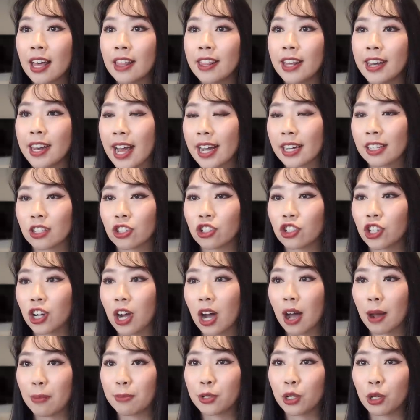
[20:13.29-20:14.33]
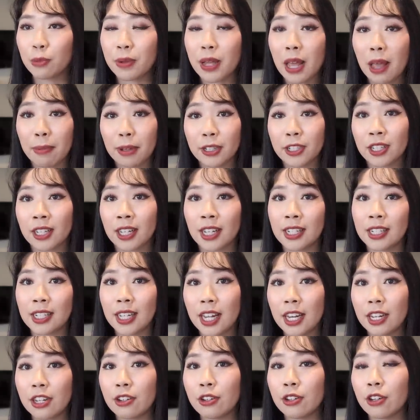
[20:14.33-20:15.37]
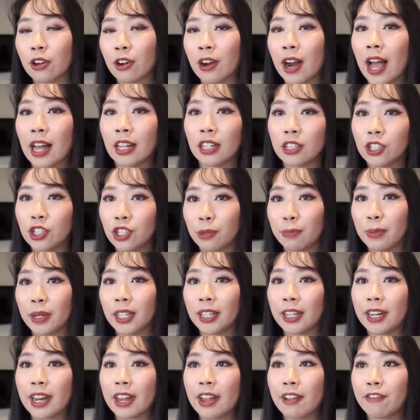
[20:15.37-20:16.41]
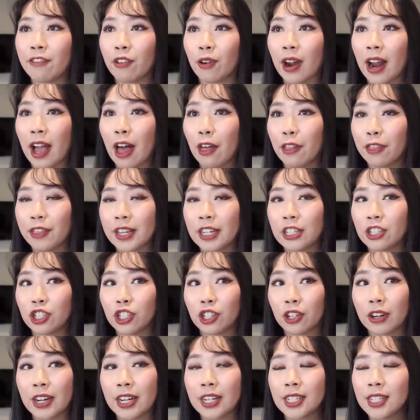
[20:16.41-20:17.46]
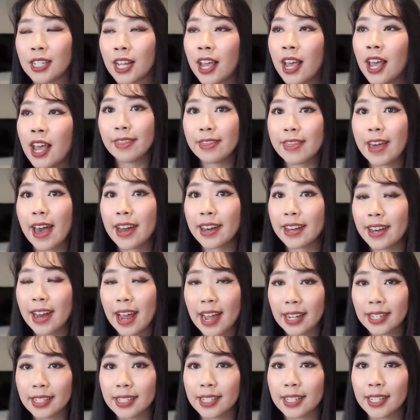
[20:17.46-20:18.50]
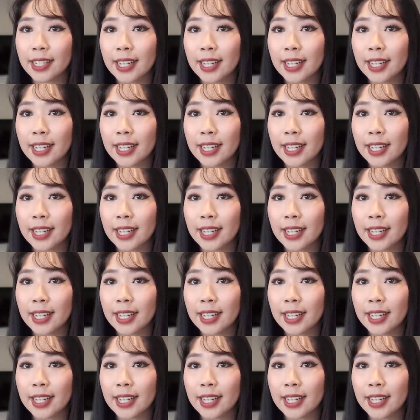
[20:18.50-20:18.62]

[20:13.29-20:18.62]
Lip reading: the next job to be able to continue your eligibility for health insurance. Then next